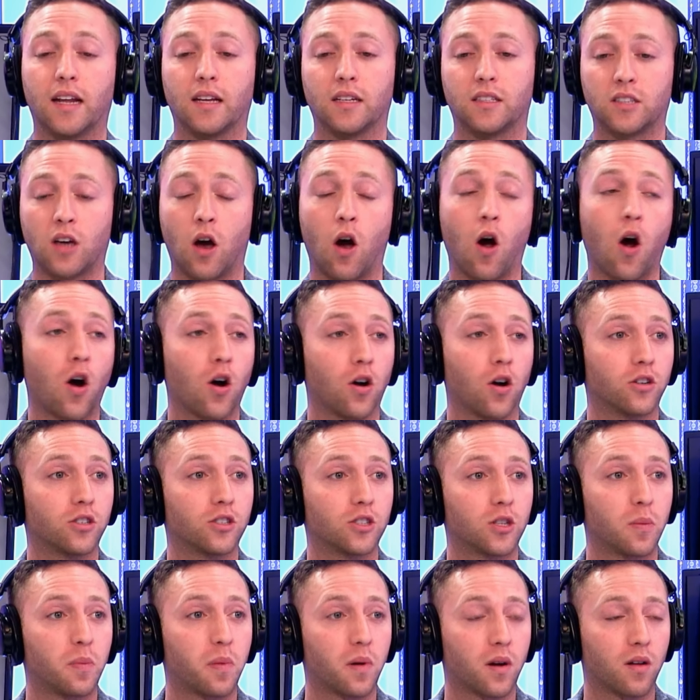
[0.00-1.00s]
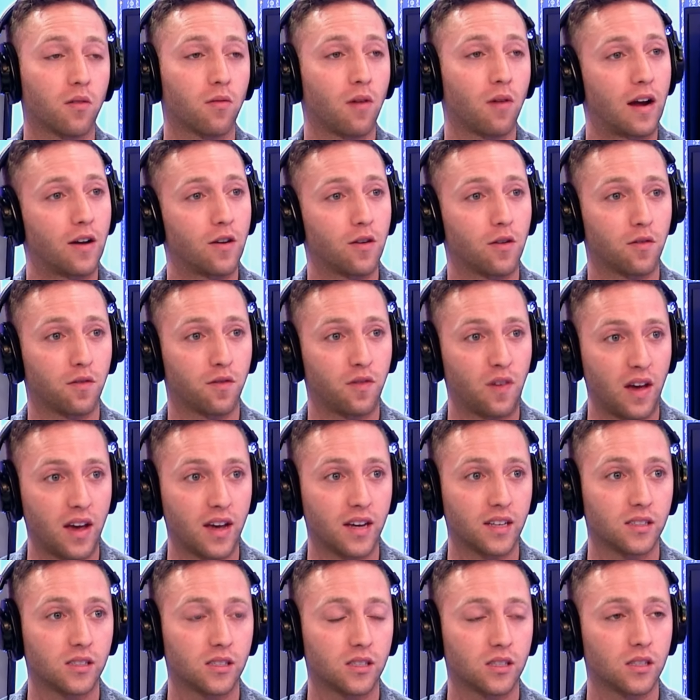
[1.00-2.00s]
It's harsh to put it right in her
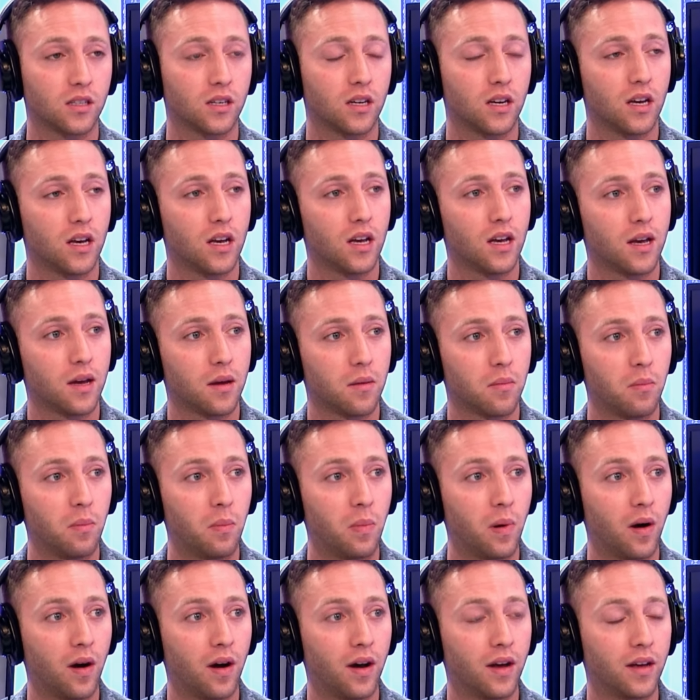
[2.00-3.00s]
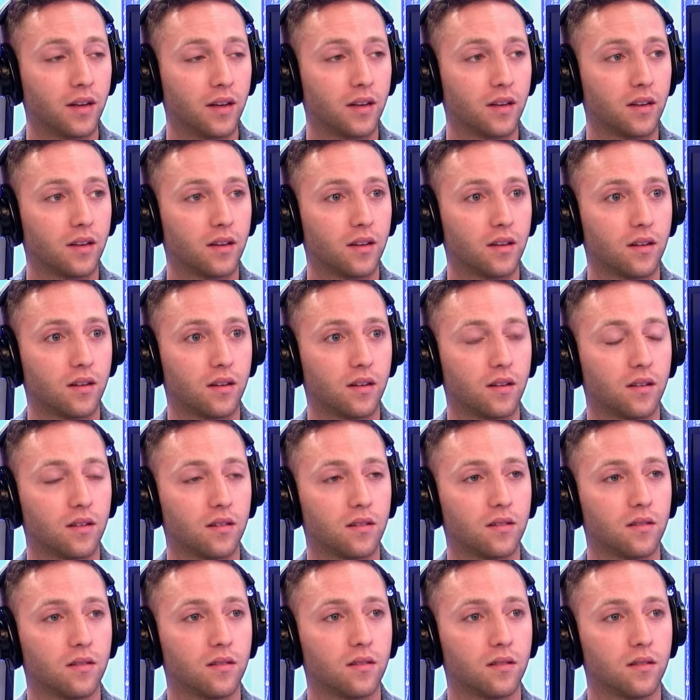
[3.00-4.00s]
face. But sometimes people need a
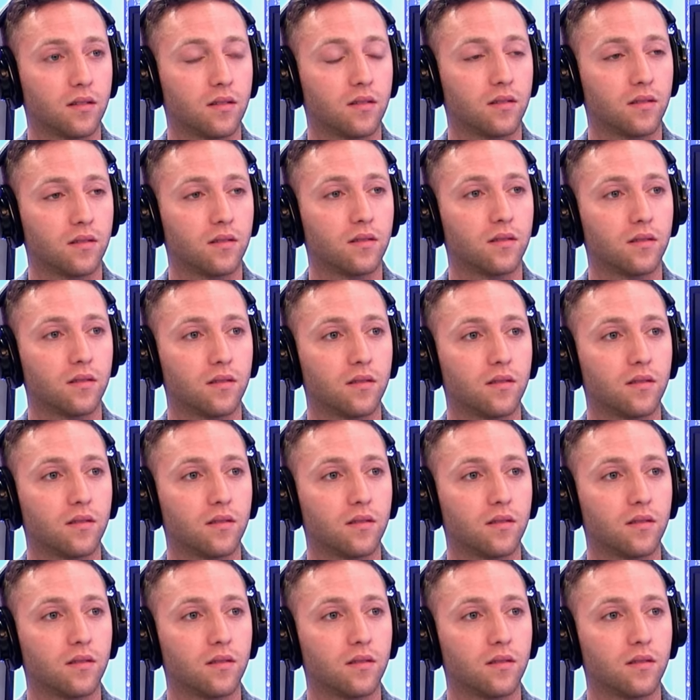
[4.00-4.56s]
big slap in the